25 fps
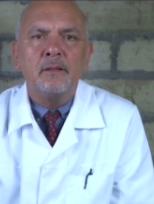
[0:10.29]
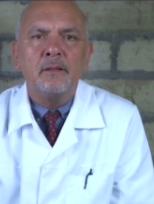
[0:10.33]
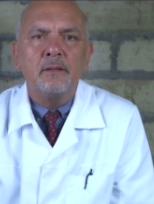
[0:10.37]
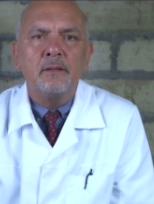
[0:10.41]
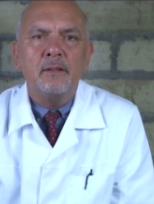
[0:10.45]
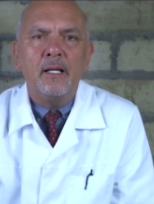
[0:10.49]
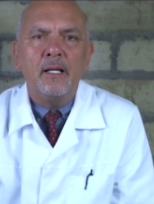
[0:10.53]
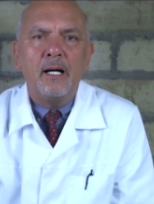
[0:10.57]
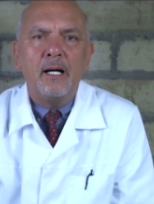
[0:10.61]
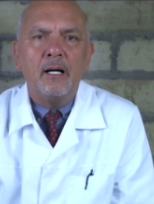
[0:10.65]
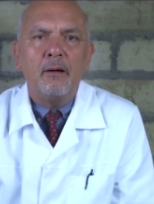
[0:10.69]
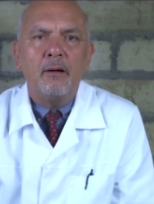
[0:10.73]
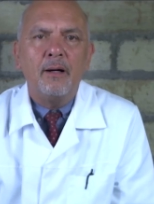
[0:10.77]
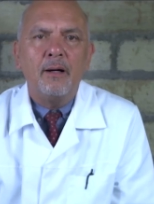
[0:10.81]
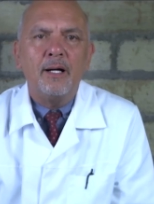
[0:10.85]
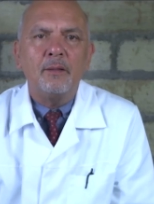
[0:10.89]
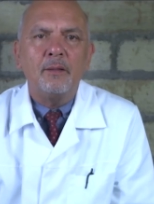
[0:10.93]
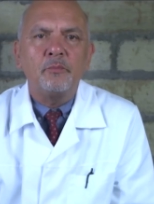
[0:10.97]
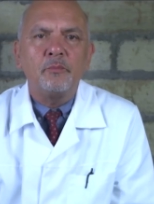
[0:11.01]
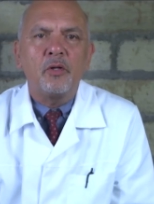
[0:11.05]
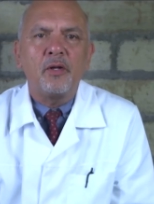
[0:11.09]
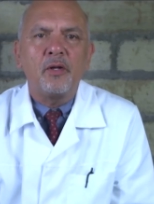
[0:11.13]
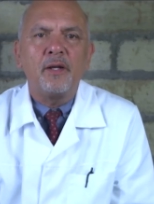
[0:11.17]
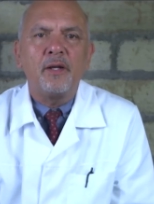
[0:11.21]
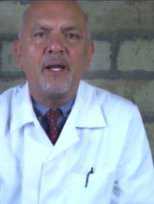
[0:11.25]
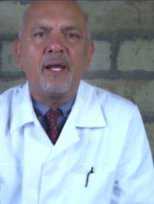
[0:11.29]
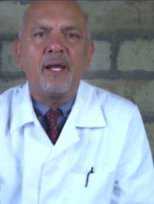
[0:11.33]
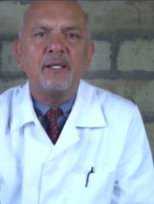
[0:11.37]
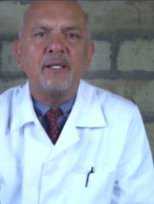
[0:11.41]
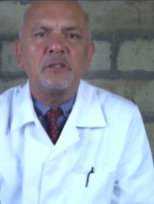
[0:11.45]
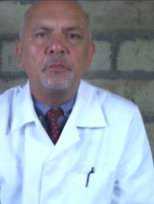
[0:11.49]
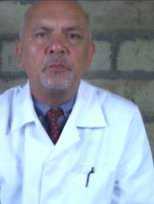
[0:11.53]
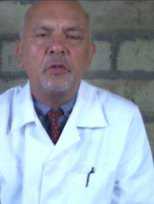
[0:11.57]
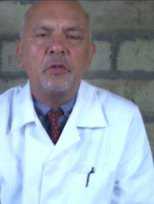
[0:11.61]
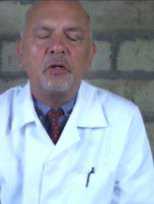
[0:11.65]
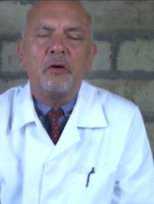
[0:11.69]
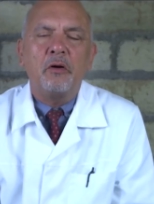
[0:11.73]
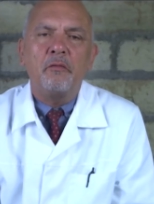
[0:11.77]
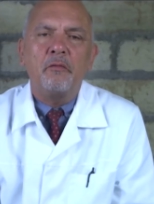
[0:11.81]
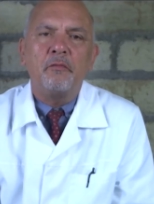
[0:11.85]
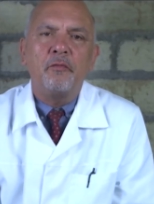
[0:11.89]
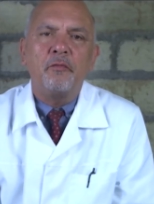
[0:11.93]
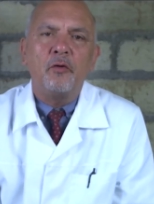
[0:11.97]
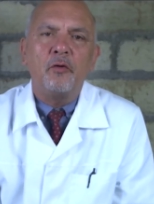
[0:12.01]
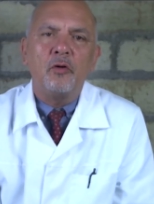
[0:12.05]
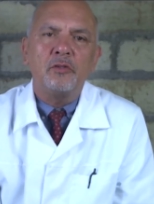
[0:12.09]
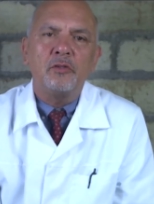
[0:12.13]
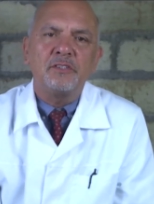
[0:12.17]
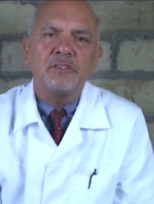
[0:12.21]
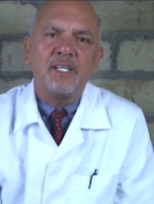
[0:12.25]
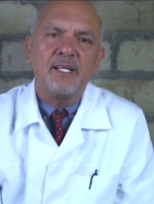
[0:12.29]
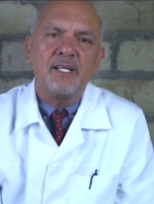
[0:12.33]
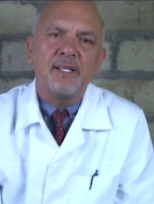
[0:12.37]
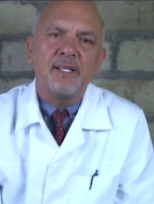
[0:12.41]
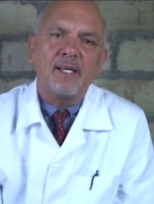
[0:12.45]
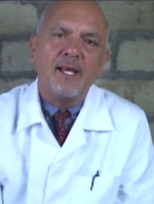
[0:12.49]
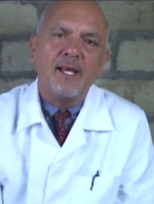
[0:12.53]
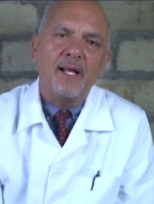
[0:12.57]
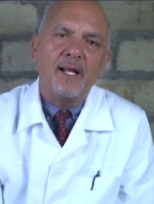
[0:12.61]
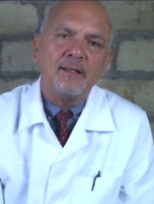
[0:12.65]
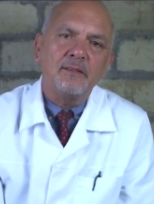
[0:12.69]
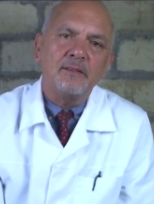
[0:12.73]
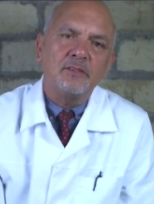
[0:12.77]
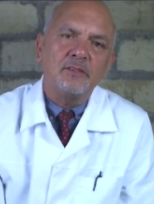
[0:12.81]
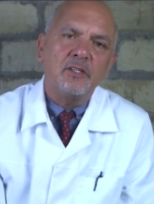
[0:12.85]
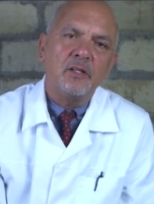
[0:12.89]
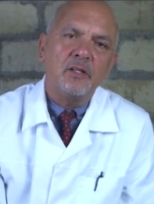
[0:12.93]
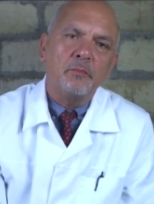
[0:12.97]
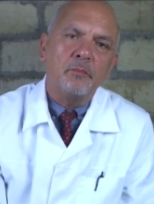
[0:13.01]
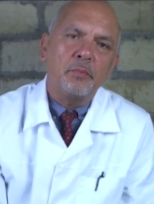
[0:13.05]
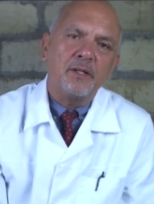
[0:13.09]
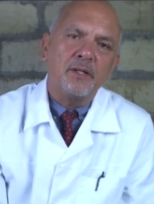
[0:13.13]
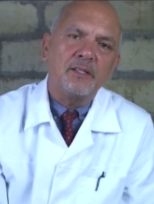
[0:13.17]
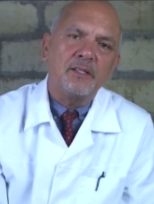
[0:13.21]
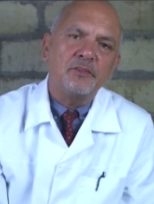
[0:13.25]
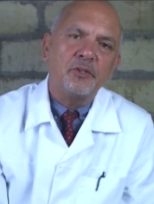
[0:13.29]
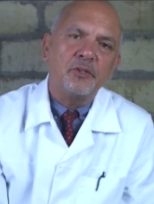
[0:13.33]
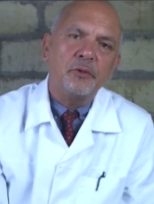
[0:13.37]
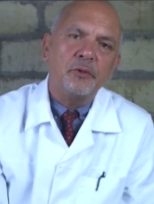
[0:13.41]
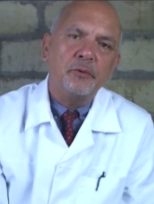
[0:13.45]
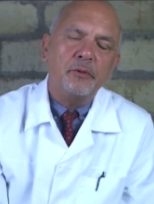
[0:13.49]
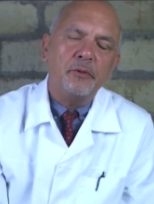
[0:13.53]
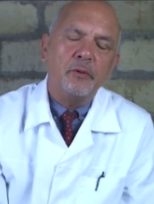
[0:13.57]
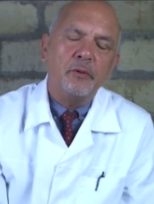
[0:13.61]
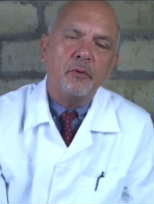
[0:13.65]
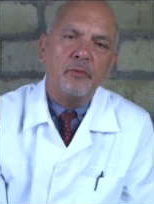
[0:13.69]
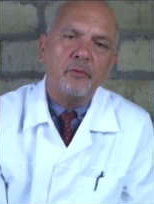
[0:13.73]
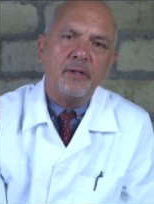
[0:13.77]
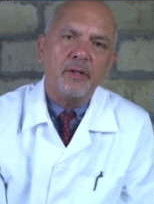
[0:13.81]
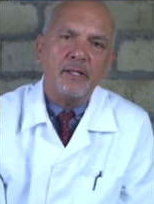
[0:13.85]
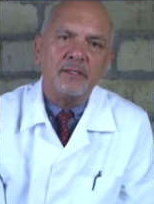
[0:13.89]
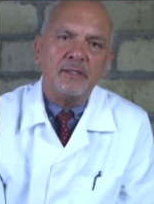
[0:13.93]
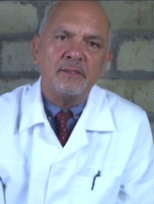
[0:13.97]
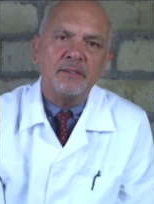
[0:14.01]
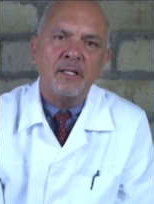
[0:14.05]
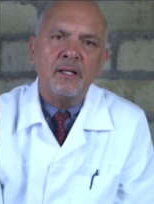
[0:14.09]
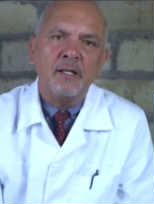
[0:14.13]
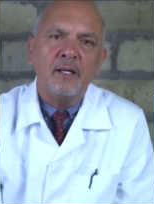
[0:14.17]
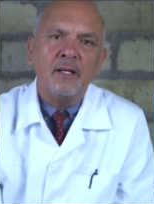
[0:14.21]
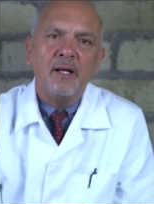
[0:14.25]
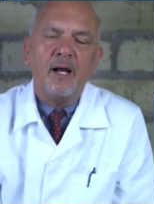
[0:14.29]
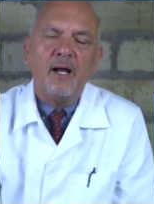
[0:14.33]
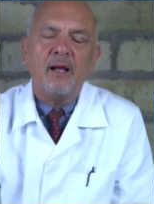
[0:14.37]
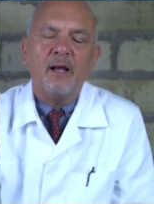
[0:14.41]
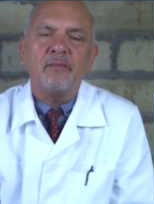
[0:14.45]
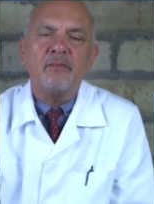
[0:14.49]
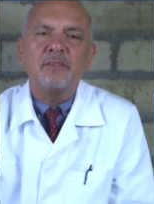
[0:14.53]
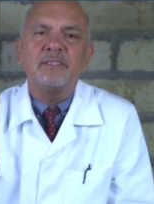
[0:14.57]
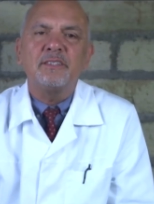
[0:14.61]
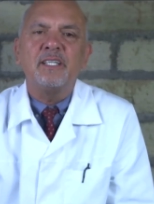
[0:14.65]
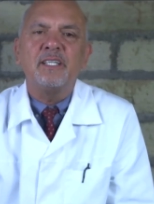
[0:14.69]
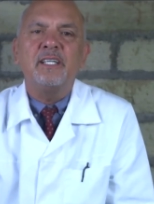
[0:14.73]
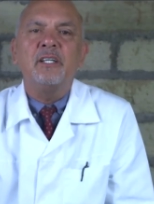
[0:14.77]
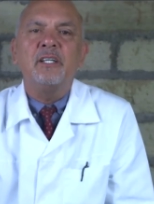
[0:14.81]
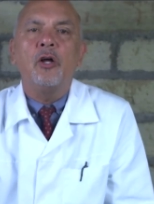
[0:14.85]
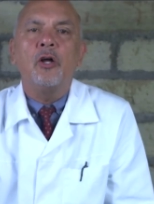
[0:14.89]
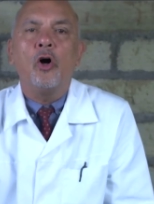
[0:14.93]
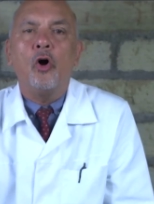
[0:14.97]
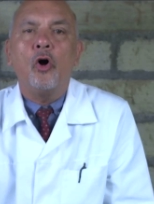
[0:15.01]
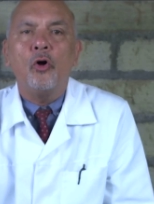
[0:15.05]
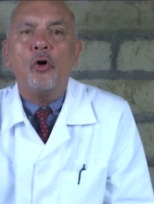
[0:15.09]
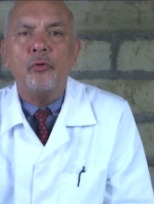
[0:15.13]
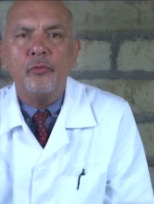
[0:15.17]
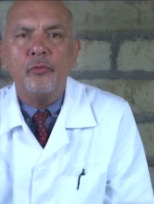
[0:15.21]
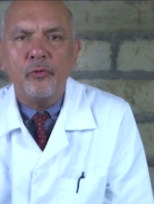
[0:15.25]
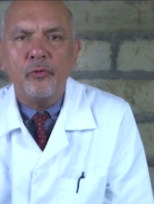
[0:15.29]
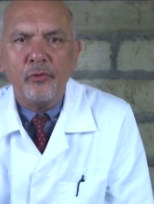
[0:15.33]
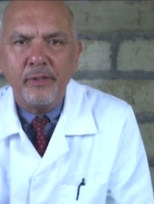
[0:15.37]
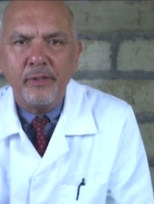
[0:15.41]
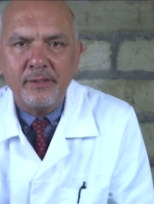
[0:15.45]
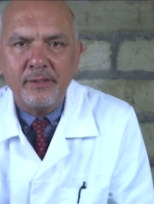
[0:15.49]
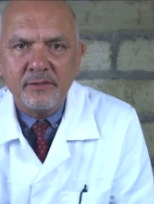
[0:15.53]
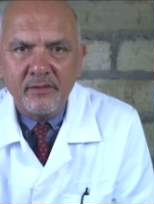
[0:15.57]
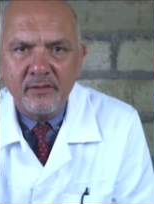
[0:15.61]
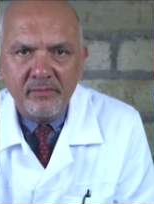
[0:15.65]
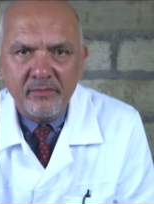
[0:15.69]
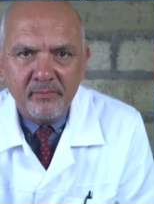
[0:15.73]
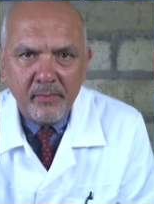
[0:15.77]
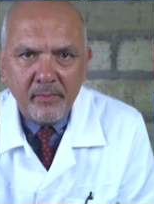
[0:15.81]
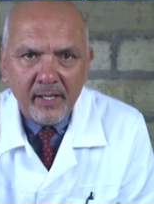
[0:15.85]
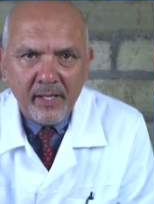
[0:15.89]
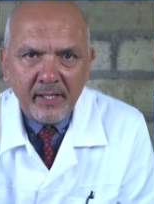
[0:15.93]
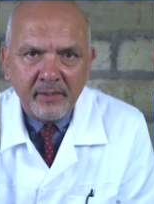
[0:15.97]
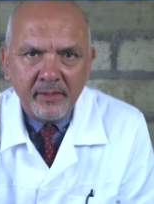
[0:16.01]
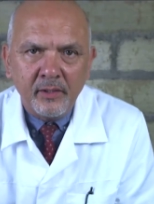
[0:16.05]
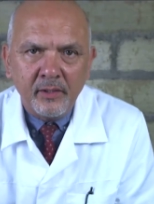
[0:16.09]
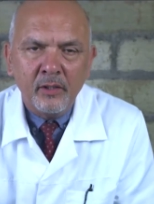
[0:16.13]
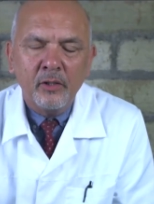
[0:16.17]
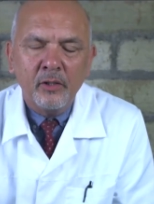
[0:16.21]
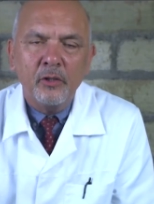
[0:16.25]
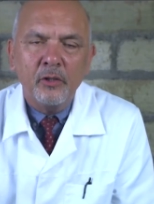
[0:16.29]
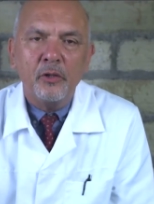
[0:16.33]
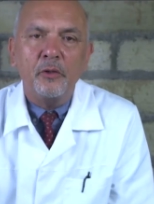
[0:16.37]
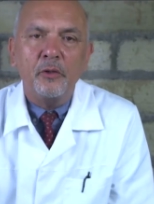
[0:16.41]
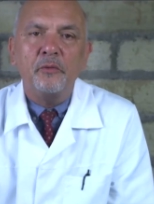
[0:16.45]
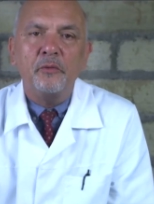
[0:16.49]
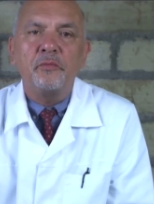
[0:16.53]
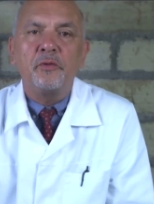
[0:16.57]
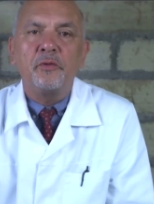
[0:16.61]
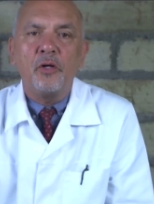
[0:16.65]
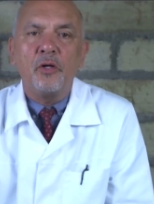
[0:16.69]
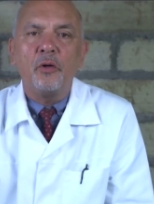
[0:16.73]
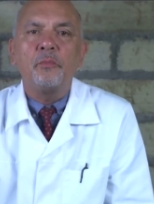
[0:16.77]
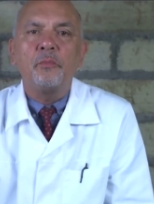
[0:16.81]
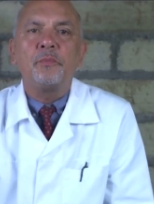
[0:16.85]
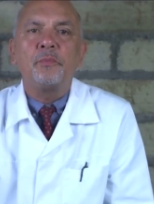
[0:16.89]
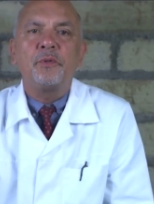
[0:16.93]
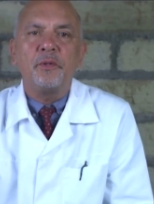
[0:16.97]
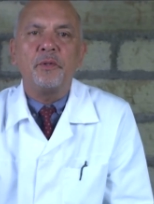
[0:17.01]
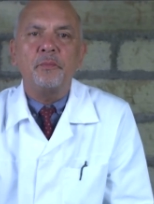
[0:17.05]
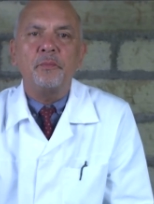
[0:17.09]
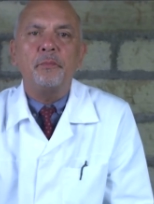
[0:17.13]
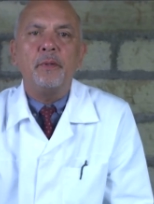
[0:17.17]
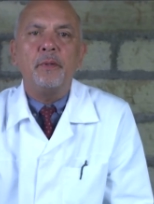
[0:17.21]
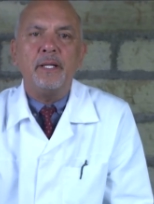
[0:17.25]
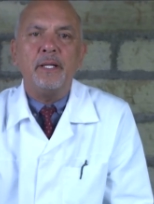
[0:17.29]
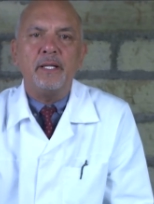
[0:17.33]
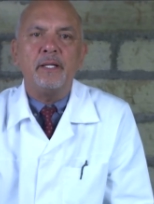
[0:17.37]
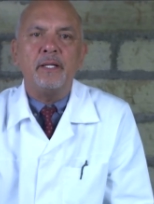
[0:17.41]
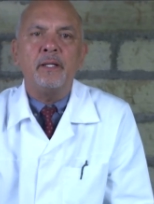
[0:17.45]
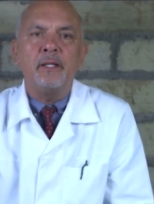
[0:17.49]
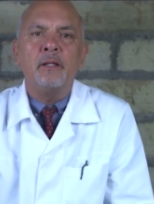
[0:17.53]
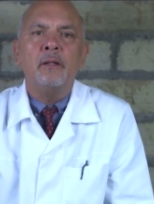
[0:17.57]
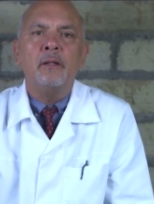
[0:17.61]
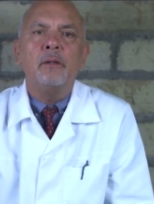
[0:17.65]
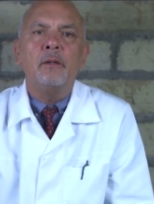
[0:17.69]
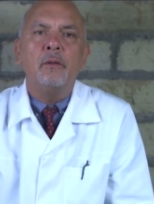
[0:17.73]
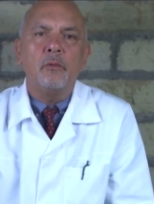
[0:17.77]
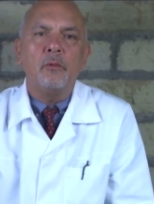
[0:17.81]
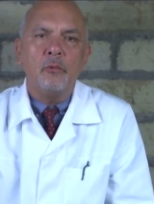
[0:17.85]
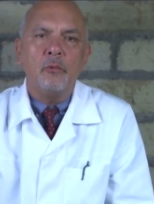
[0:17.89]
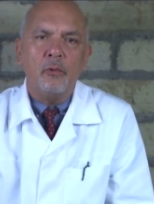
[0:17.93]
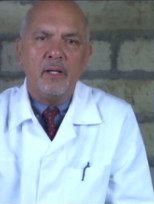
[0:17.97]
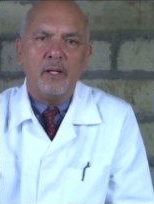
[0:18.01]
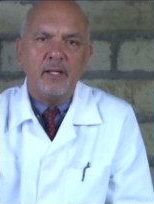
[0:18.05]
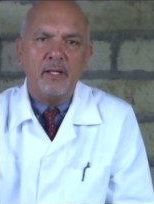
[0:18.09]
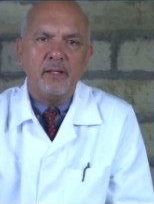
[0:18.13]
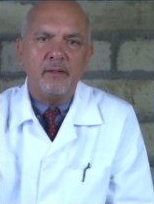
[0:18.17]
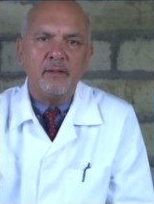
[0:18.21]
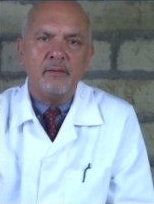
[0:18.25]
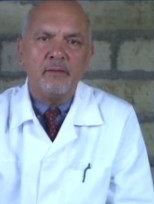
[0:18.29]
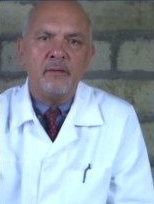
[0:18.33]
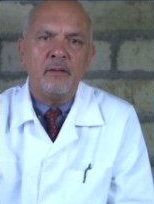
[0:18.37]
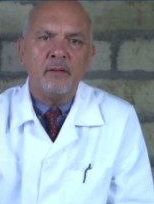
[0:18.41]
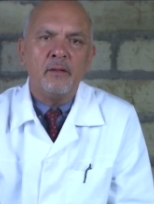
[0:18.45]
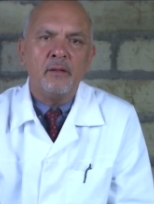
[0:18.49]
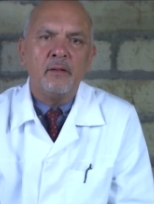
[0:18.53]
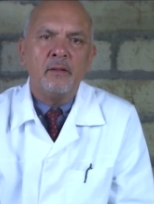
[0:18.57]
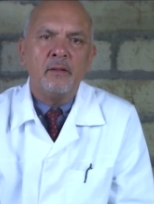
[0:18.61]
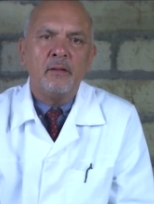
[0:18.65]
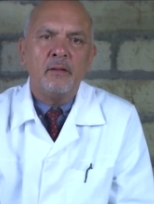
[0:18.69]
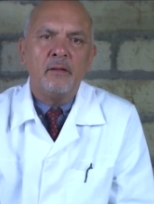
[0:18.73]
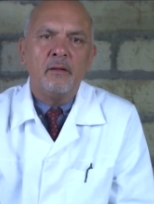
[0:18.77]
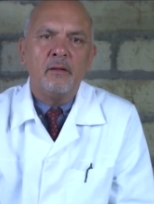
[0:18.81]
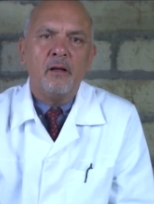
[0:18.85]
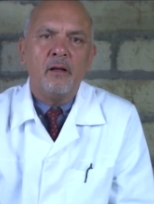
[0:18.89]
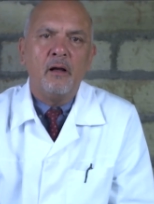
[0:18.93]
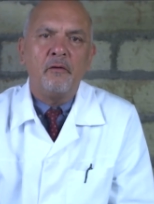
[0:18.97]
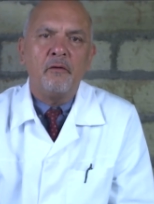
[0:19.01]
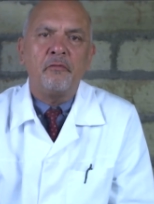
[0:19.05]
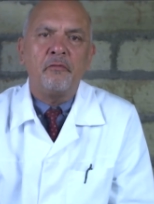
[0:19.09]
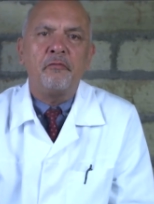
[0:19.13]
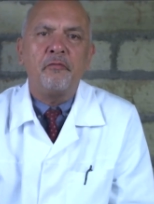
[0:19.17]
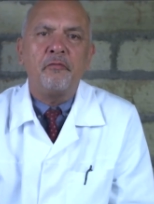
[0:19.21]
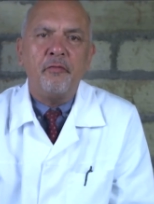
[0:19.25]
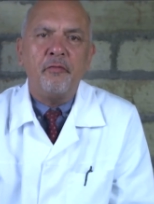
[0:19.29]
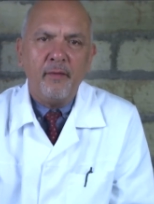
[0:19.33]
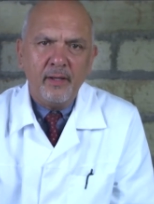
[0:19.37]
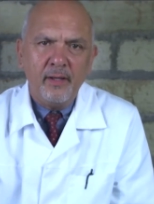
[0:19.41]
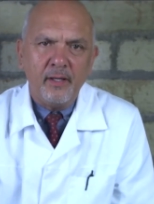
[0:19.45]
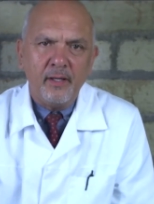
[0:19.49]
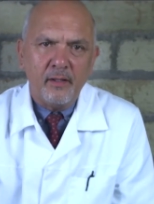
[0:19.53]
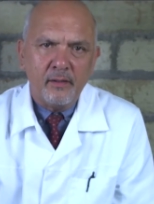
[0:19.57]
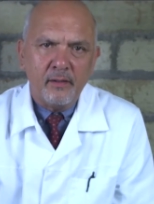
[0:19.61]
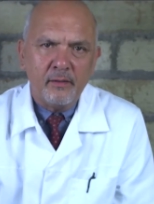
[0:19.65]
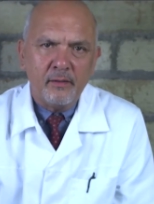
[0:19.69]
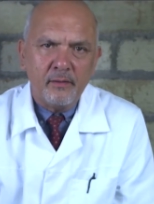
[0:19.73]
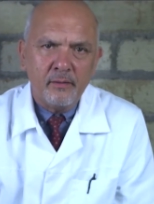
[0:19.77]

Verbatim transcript: Now, I'm not an expert on foreskin cancer, but I do know this. I've seen hundreds of men who've come to me with a fear